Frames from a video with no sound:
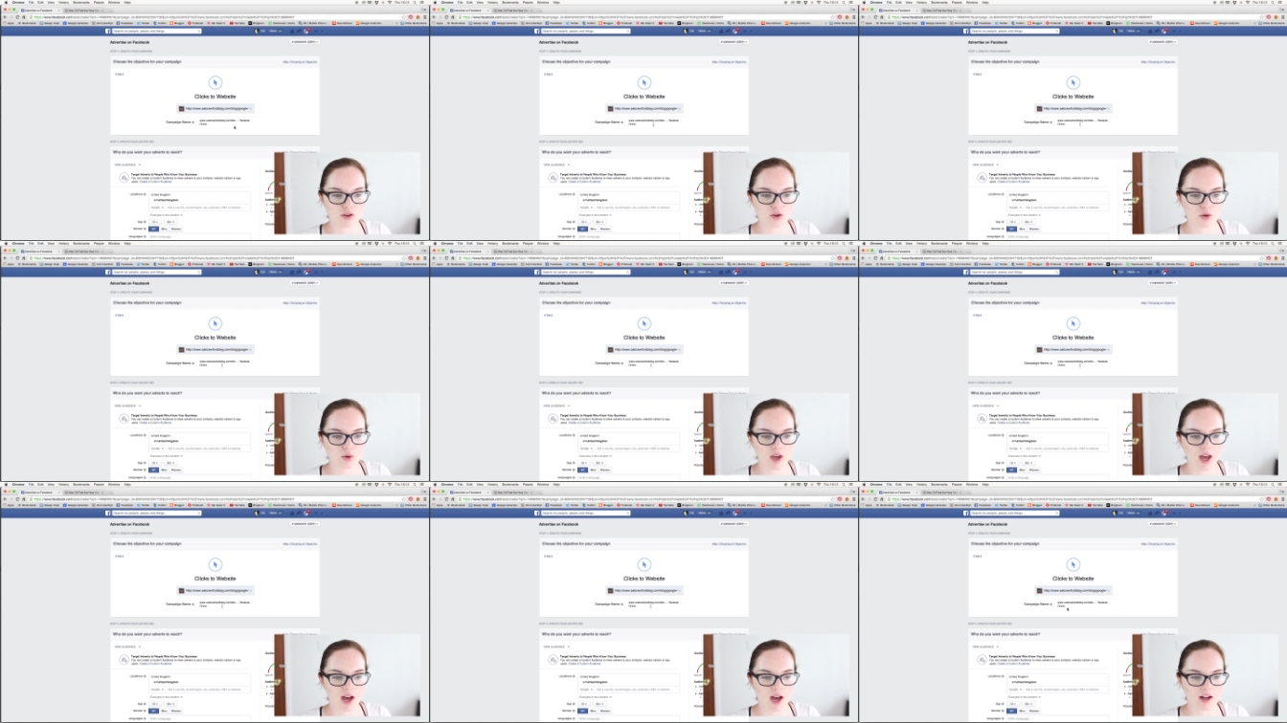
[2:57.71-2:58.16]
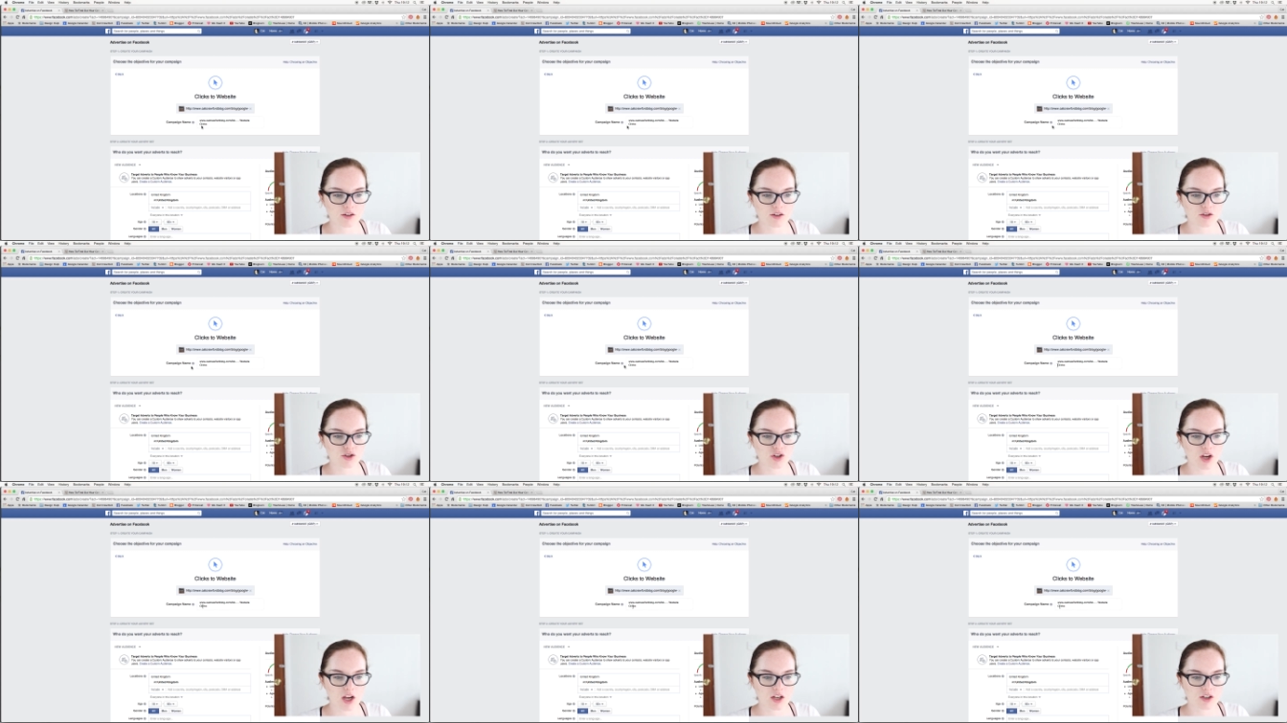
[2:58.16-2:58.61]
You can
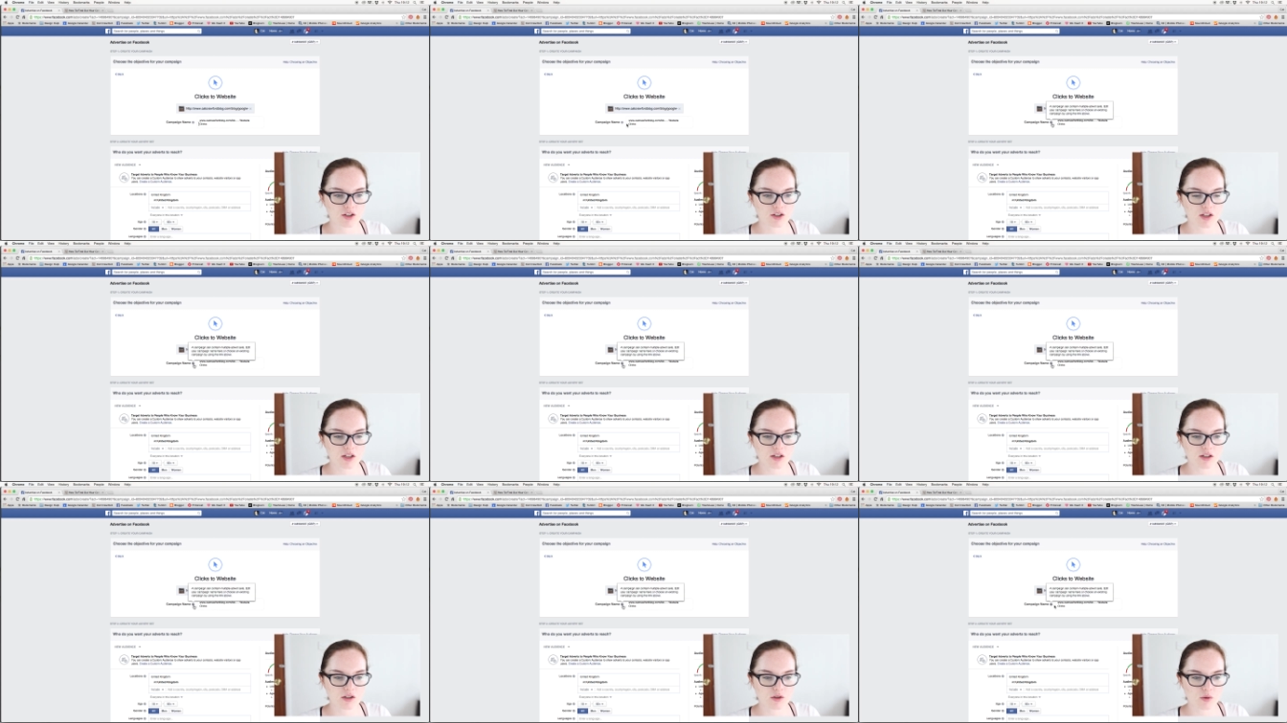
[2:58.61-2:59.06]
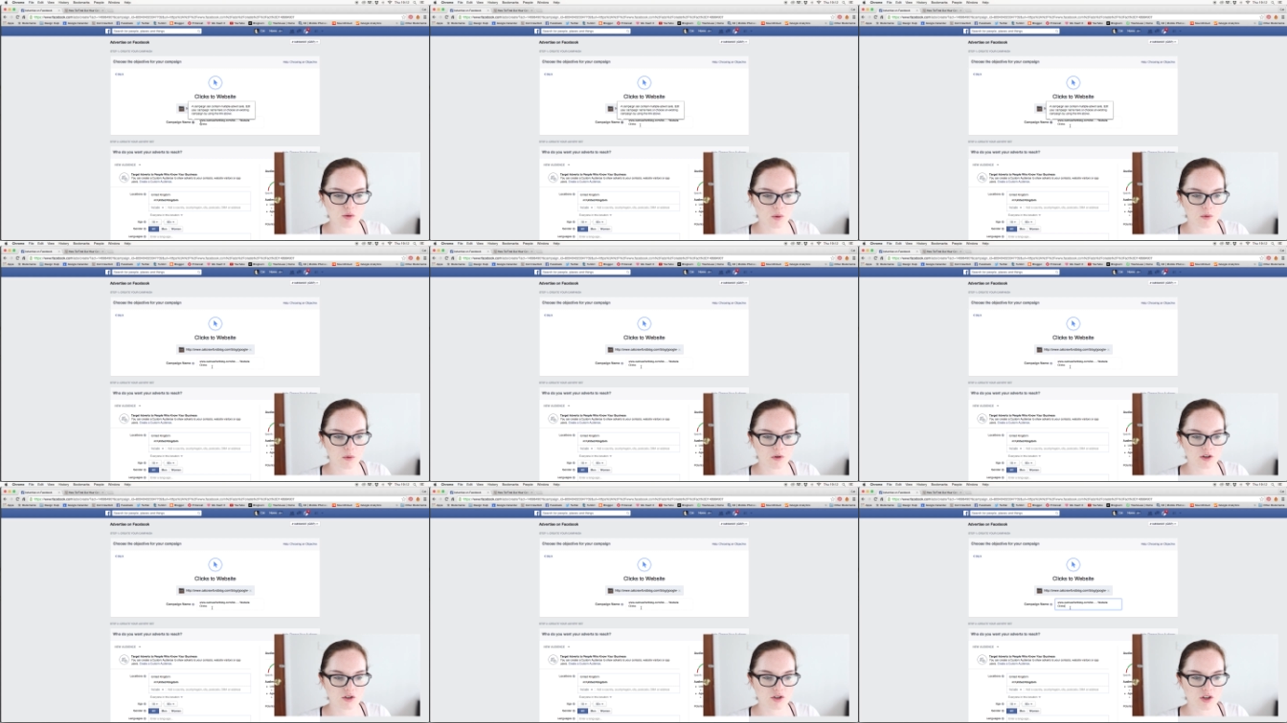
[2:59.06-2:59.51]
change this, so I'm
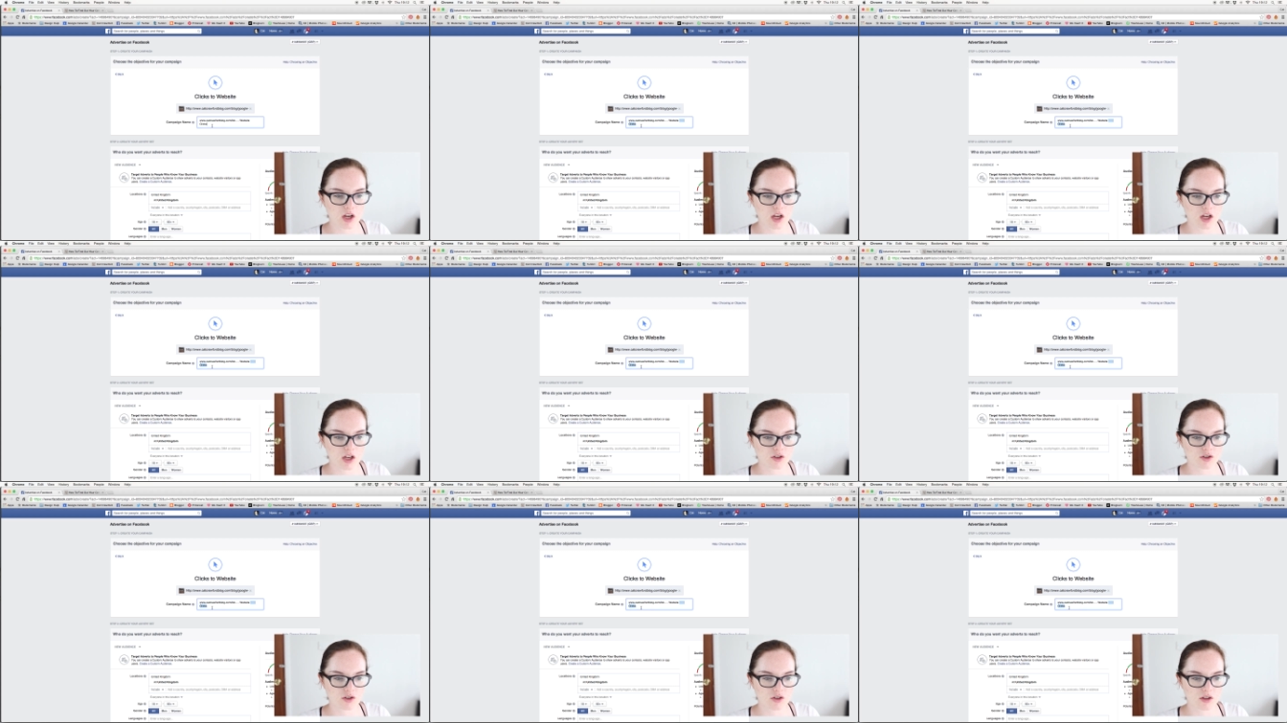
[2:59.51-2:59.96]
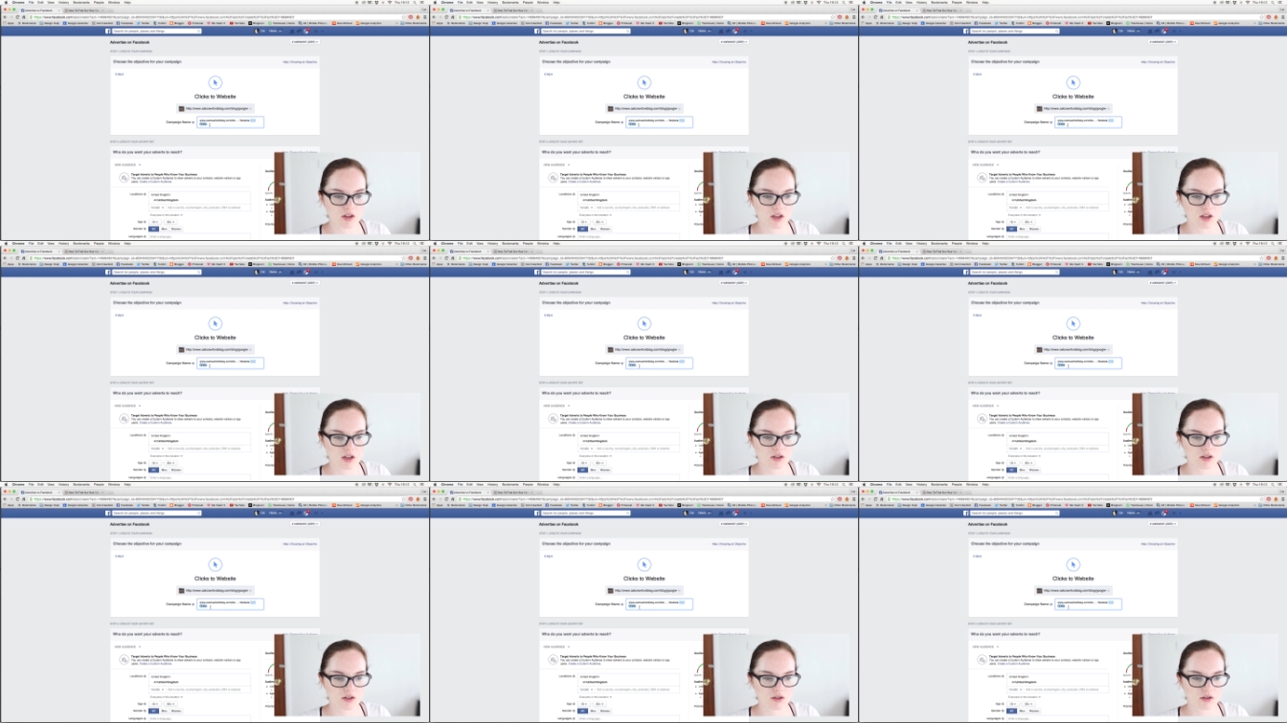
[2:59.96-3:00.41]
going to change
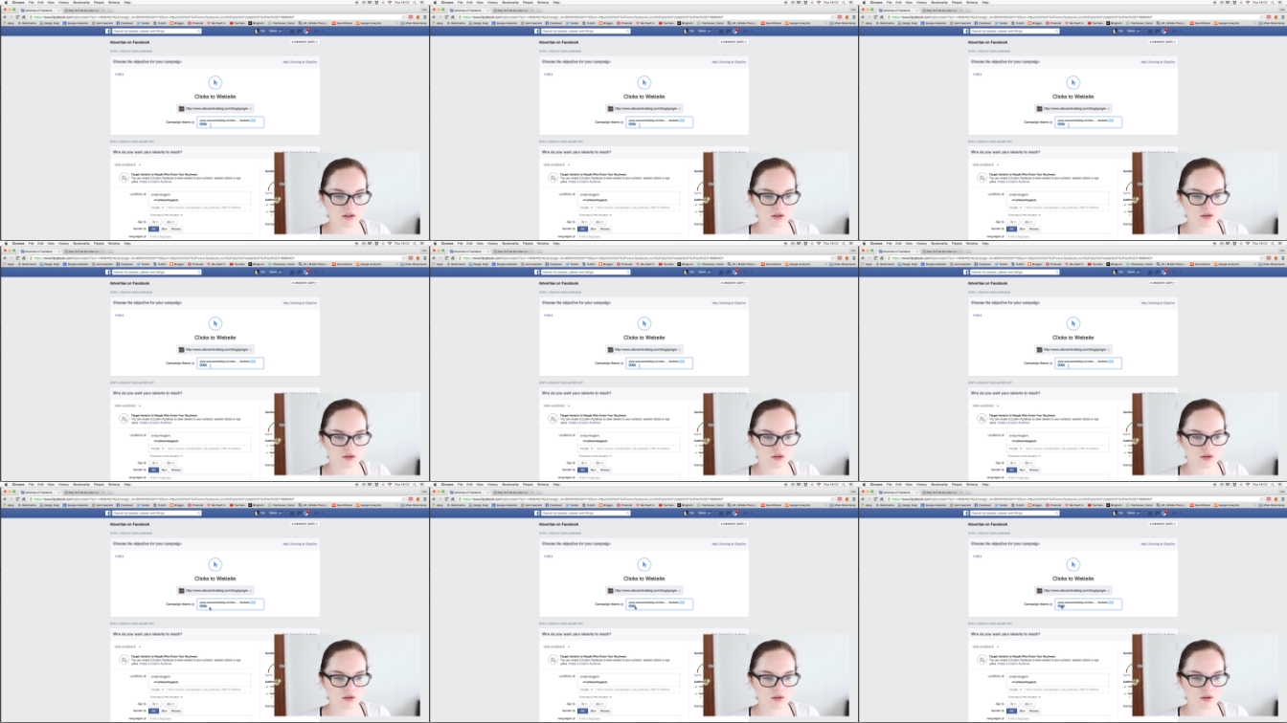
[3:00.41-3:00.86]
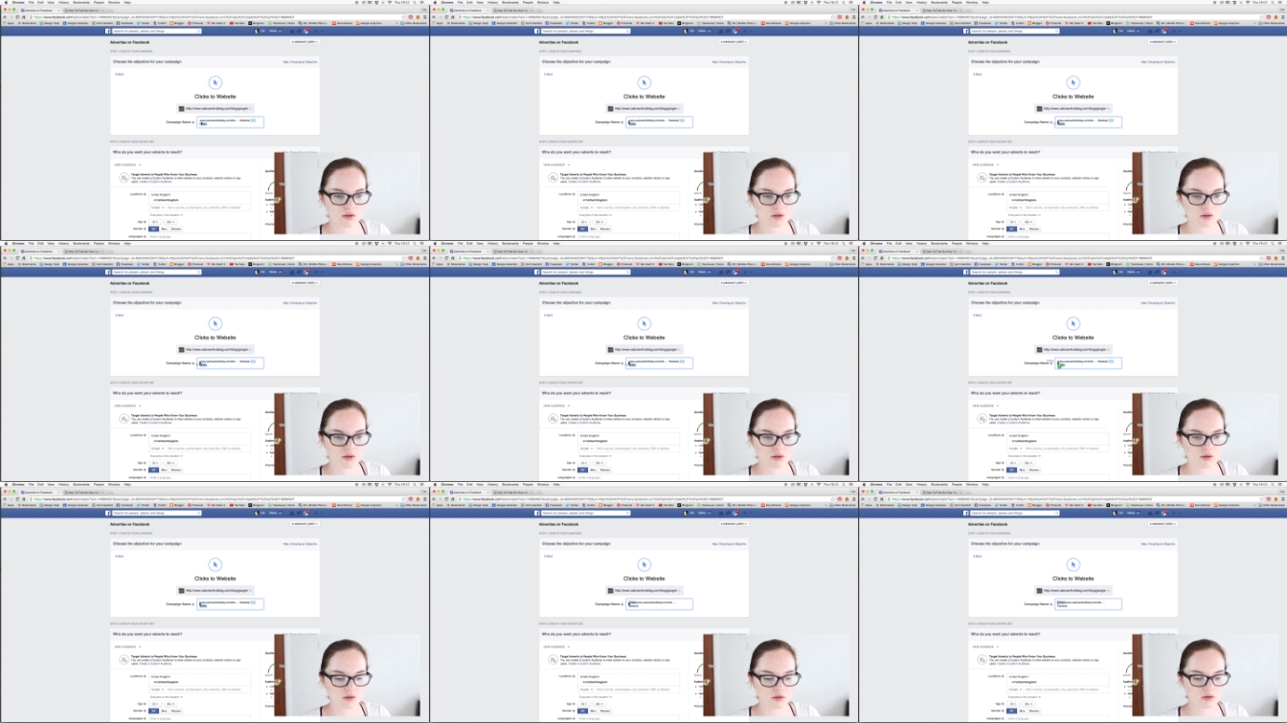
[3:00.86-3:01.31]
this
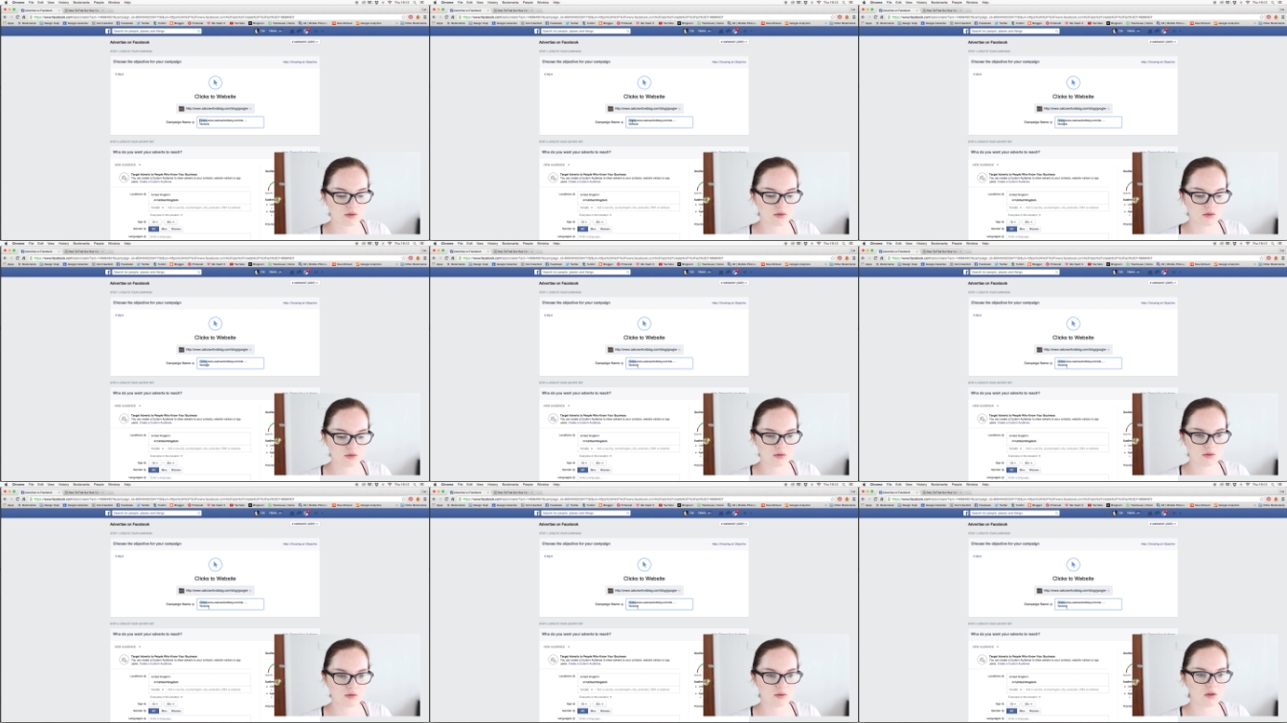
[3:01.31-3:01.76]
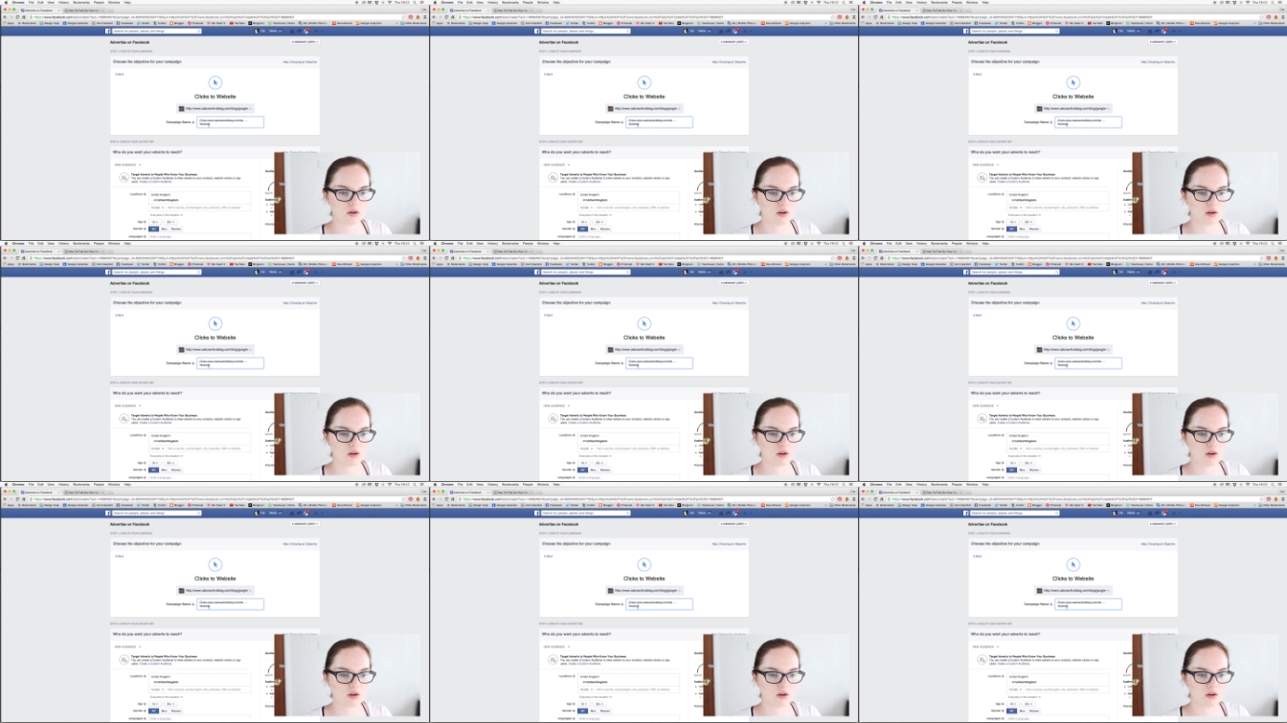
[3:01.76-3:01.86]
to